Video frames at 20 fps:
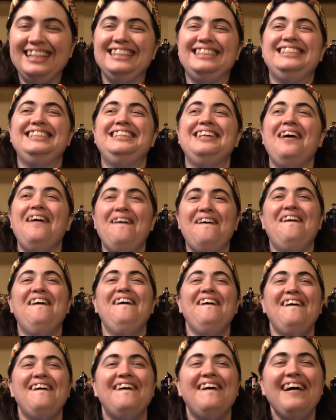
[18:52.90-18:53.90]

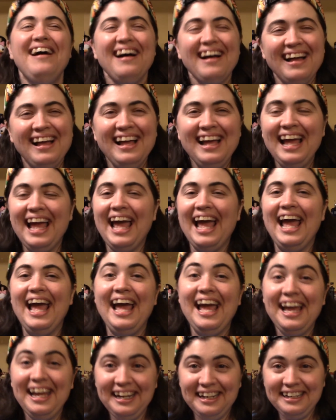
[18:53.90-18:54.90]
so,
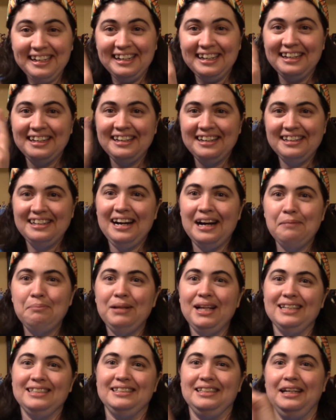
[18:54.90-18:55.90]
and God
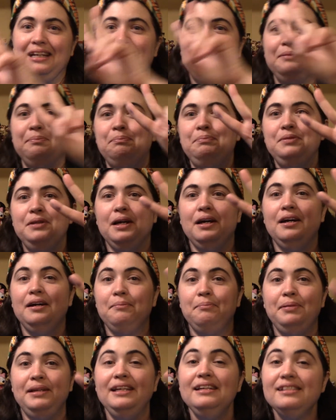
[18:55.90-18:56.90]
bless you. Uh,
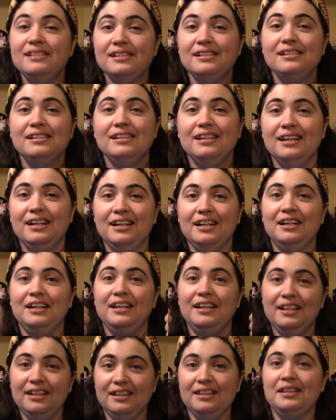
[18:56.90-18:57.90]
peace.
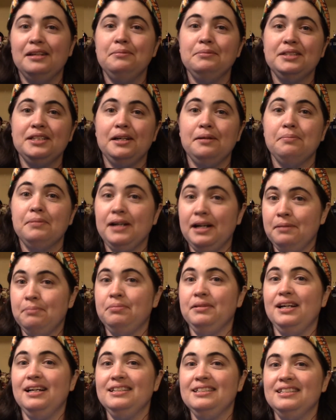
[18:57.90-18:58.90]
Uh, thumbs up, God
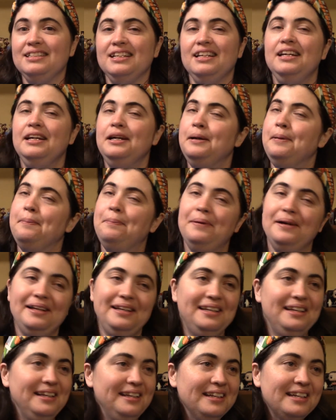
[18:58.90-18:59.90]
bless.
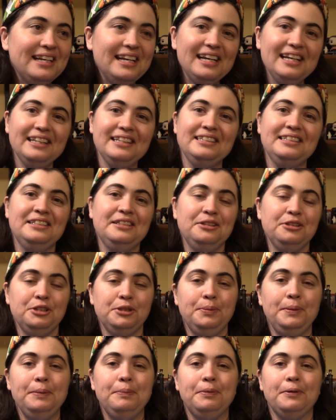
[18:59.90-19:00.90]
But you can't listen to those
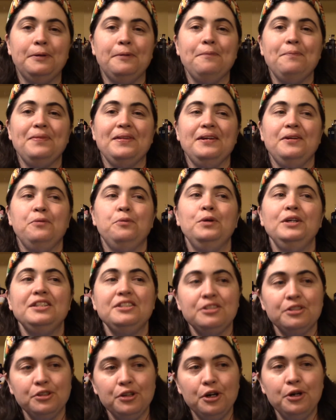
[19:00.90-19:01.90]
people. What
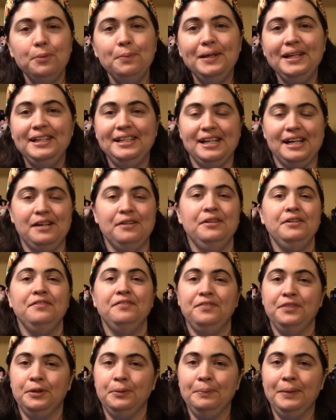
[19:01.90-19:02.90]
slowed me down
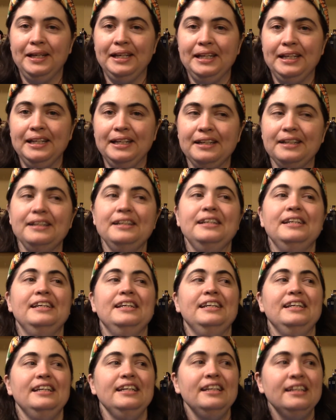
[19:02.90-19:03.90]
filmmaking
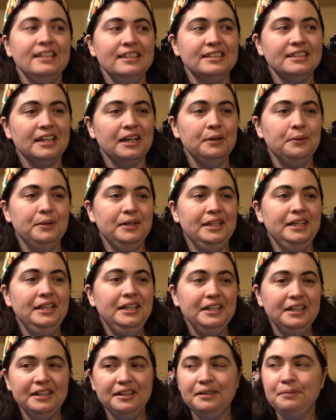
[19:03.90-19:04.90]
is I would
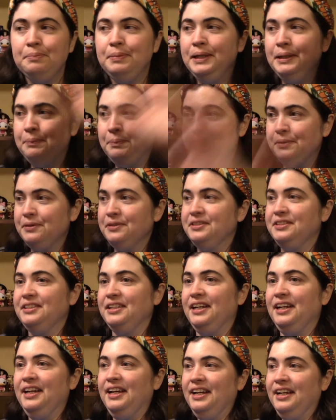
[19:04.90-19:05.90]
hear people
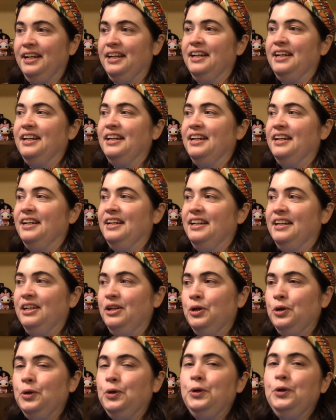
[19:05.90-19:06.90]
say,
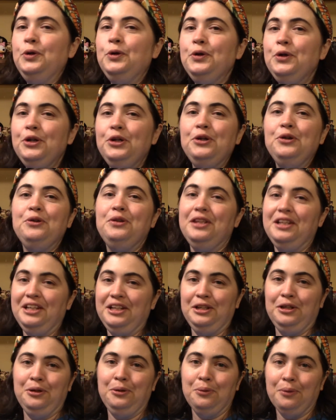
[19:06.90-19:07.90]
who do you
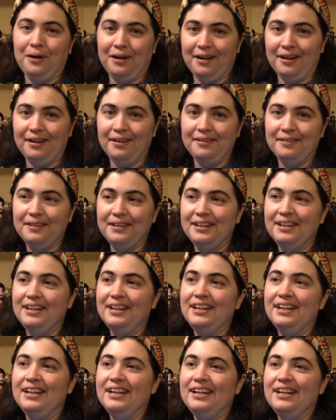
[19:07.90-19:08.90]
think you are?
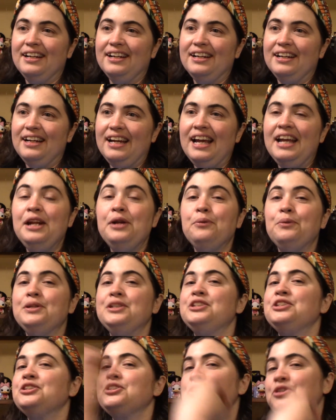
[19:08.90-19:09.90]
and it would
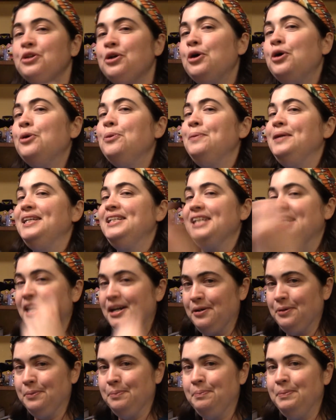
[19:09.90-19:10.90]
slow me
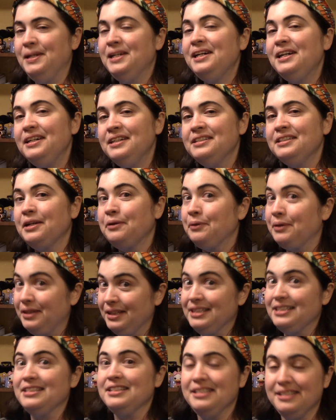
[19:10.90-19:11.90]
down because I would
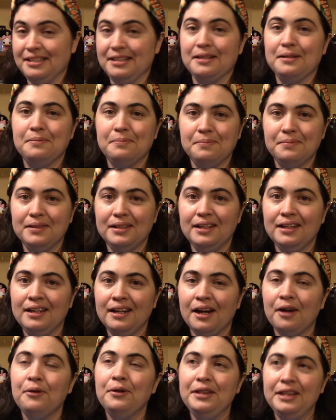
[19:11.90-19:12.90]
listen to them. And
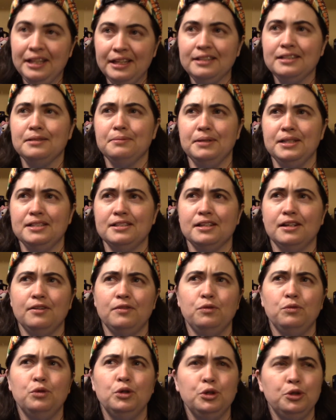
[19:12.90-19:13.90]
I would think to
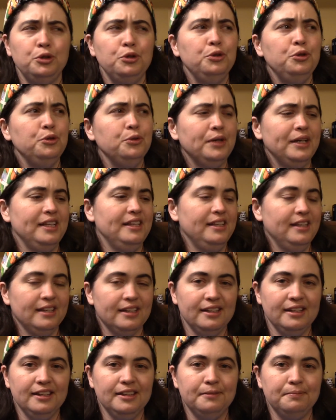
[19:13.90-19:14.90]
myself, well, who do I think
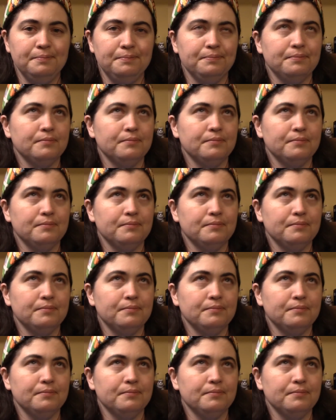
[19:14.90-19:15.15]
I am?